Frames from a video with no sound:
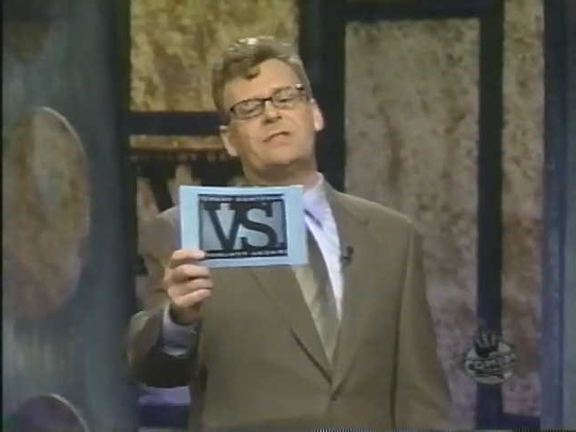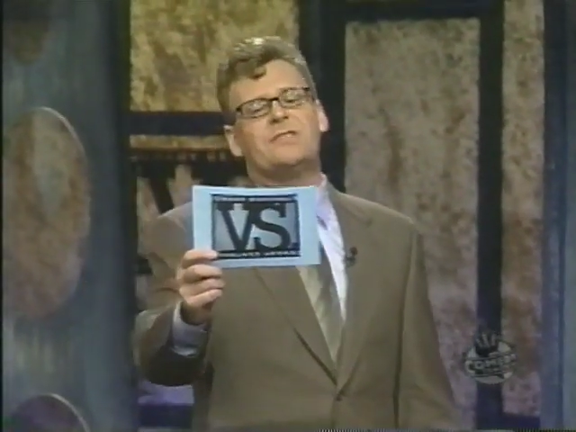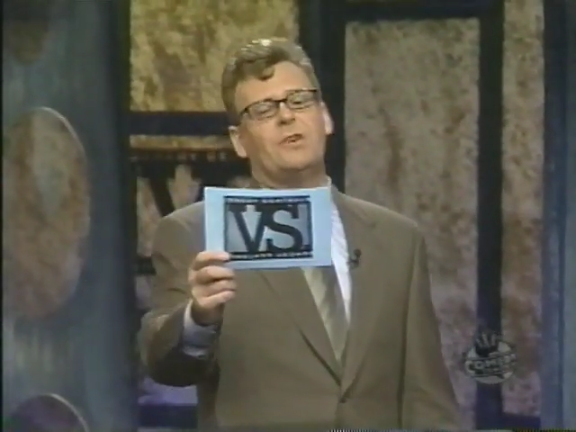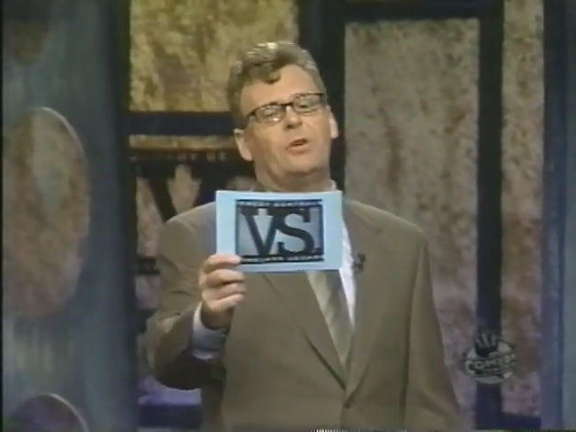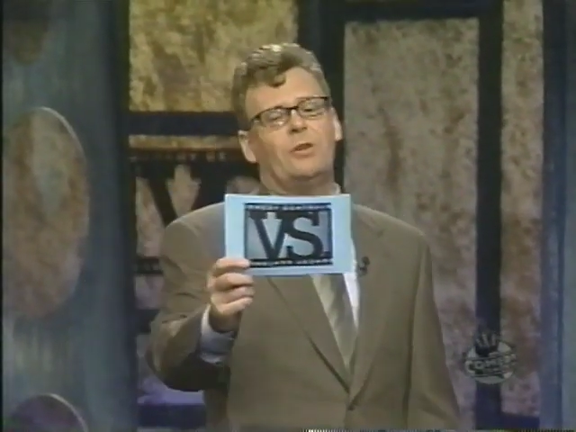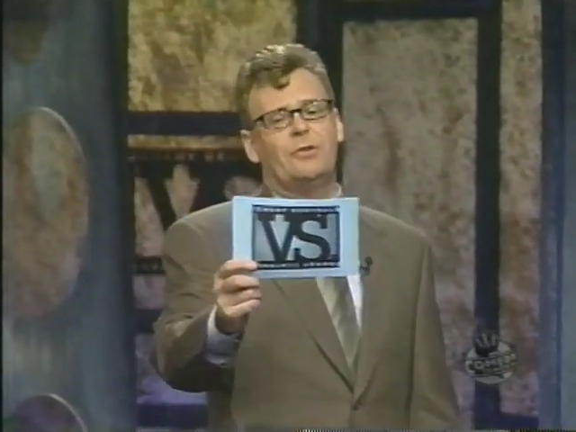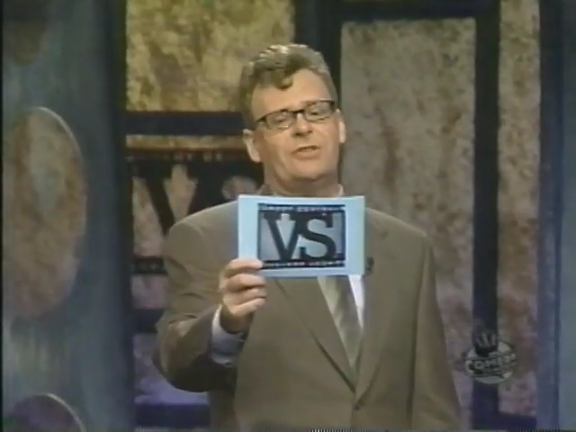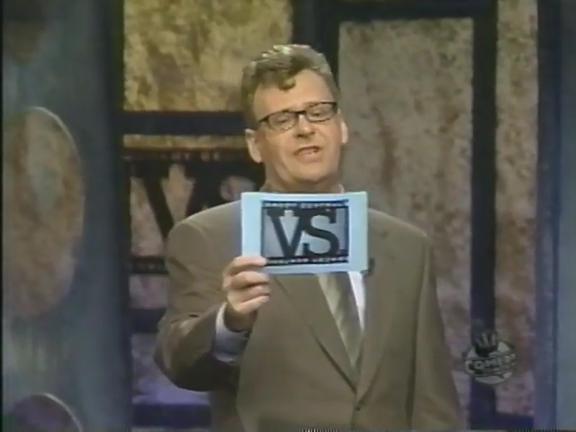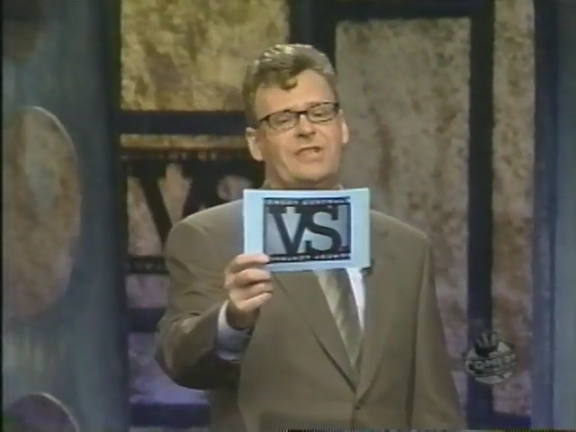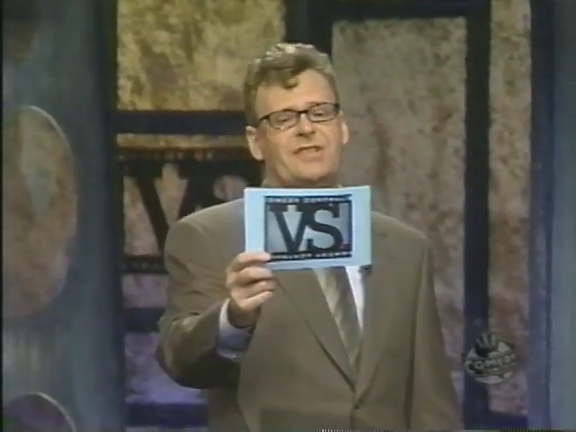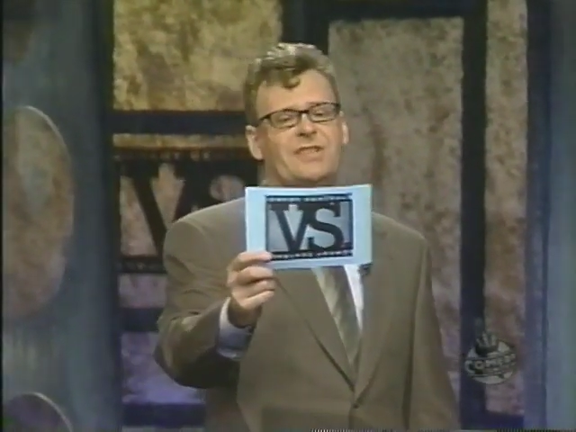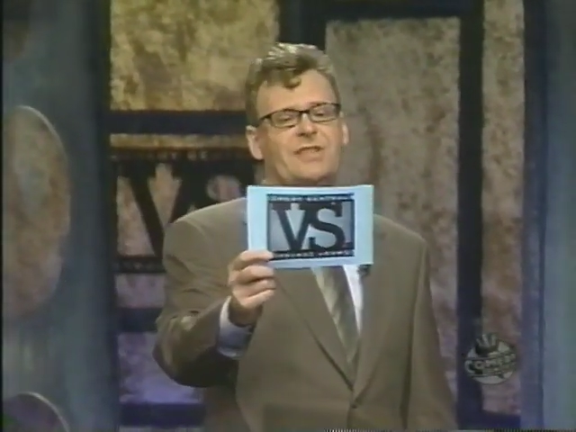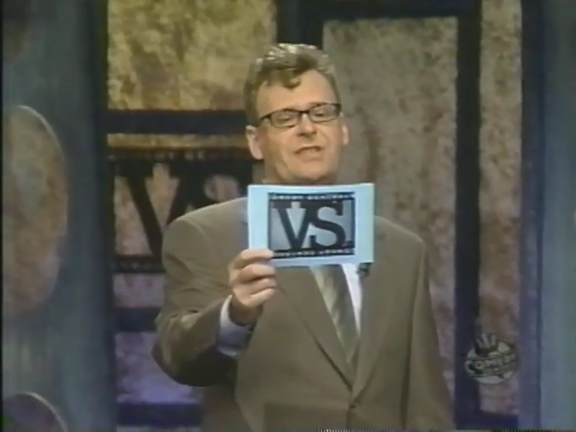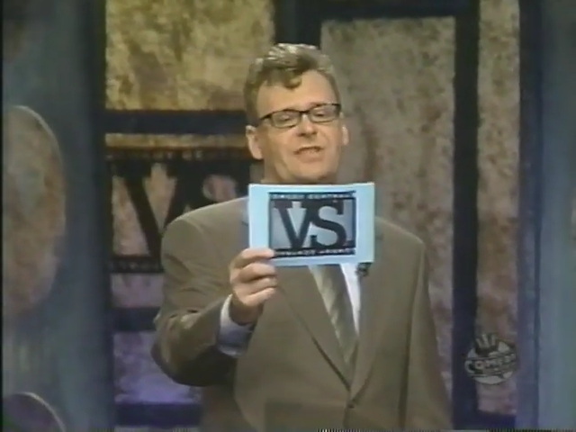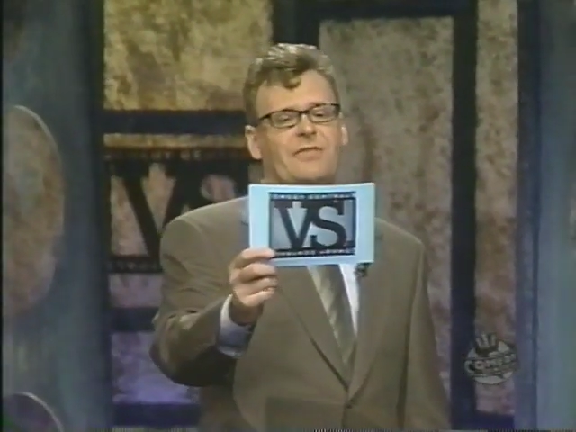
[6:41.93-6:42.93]
solar
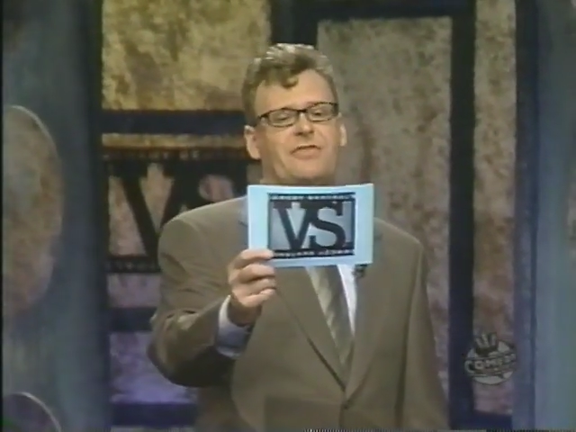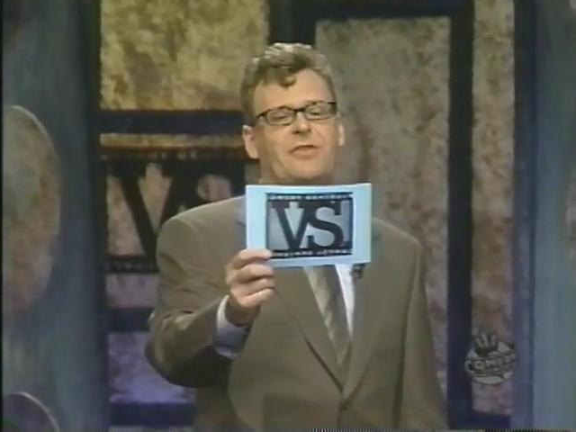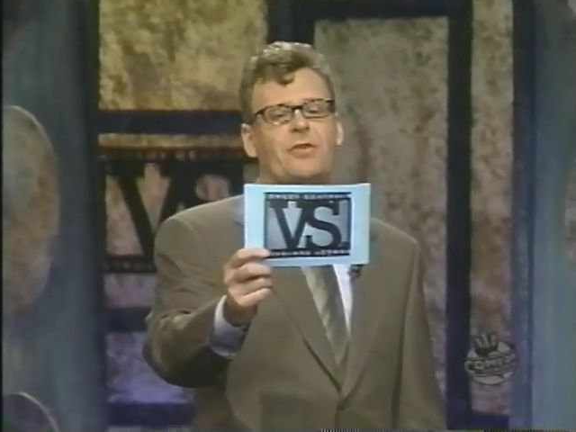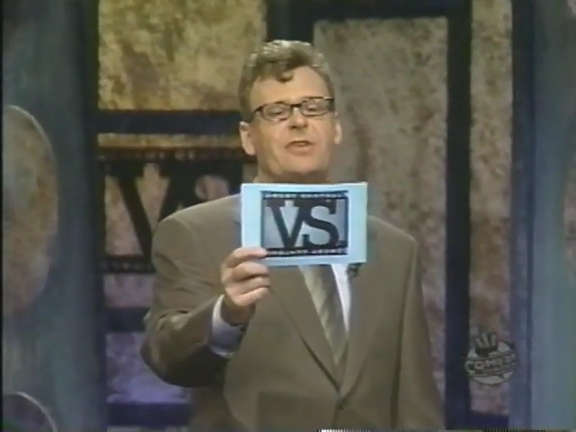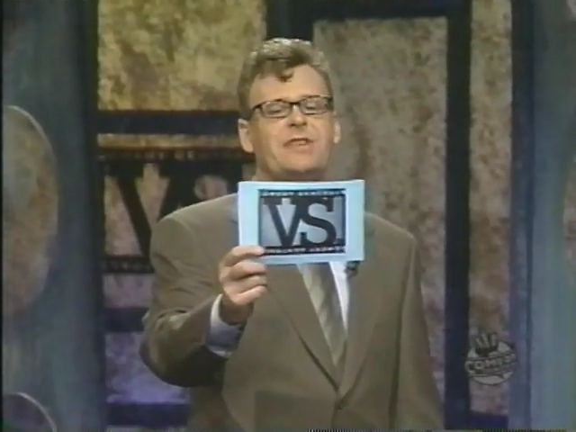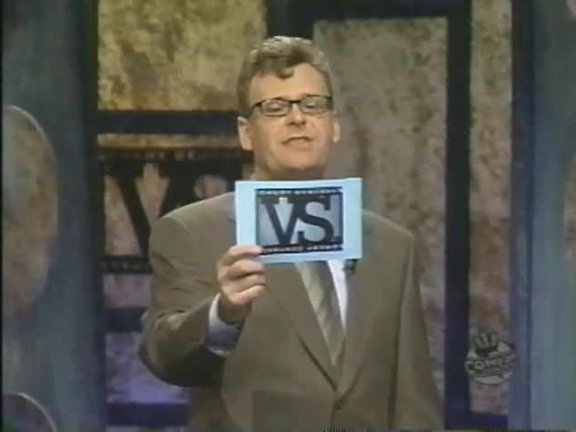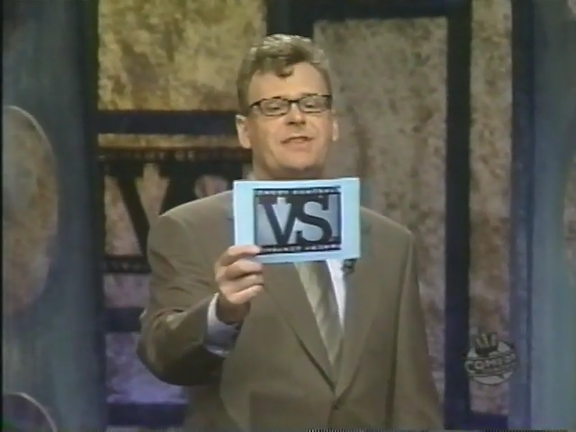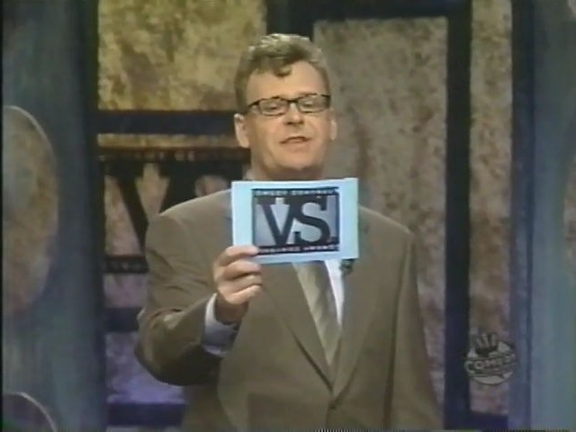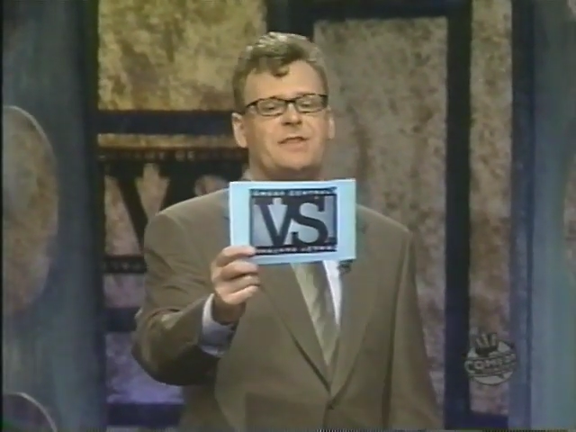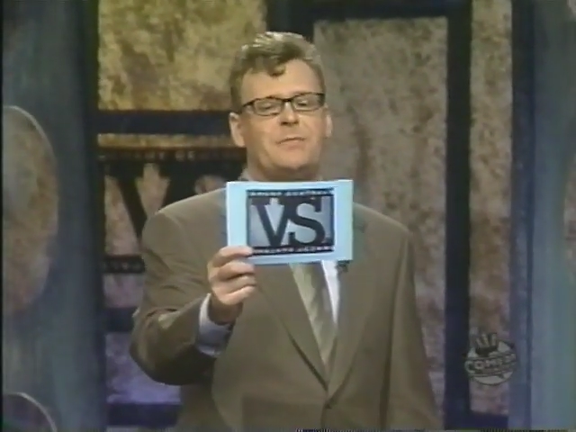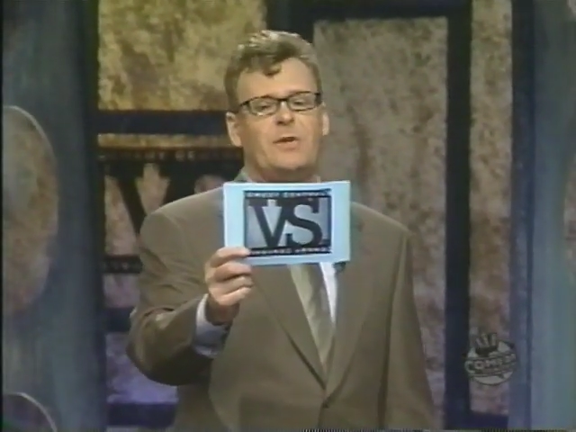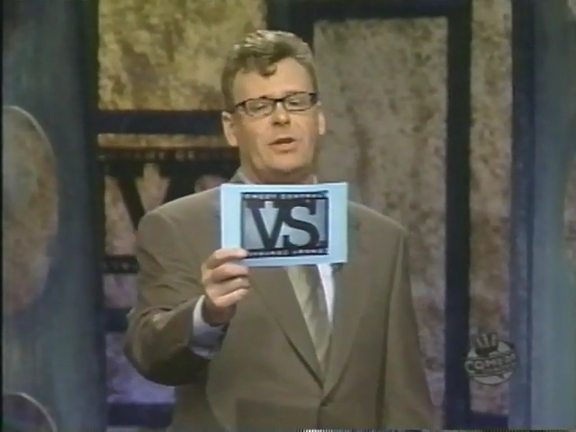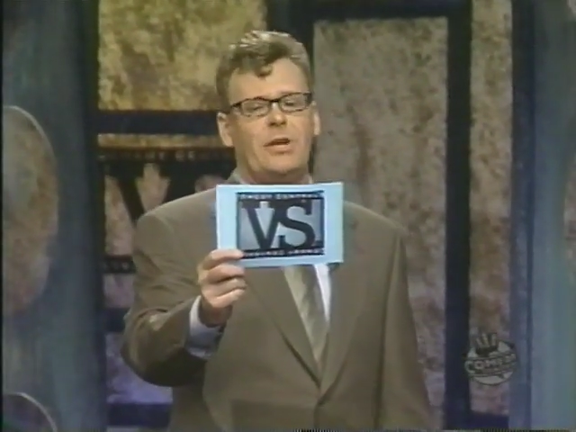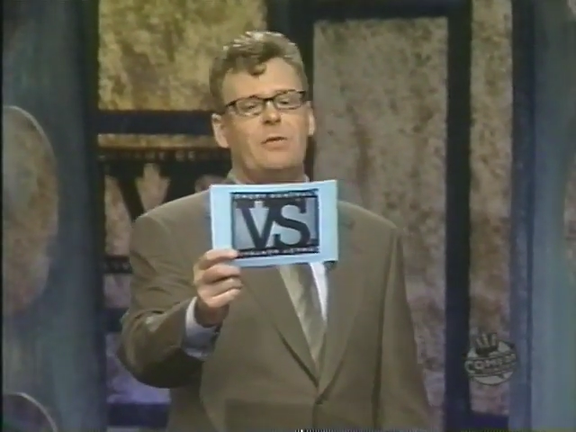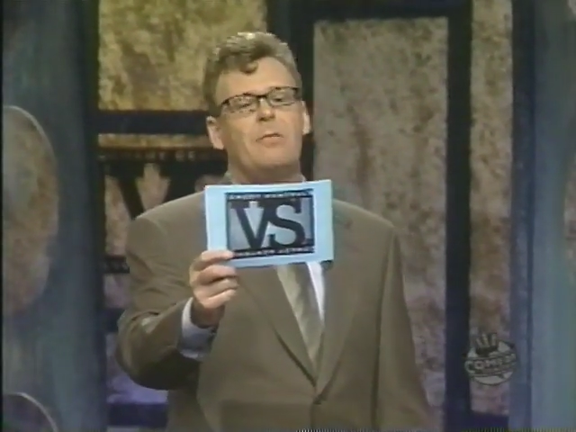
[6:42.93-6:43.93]
distance of 36
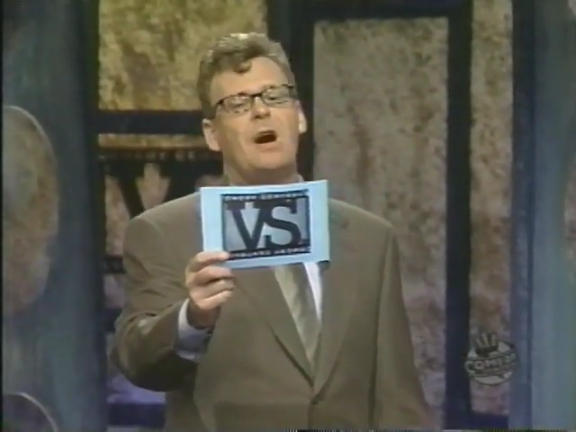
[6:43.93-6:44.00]
million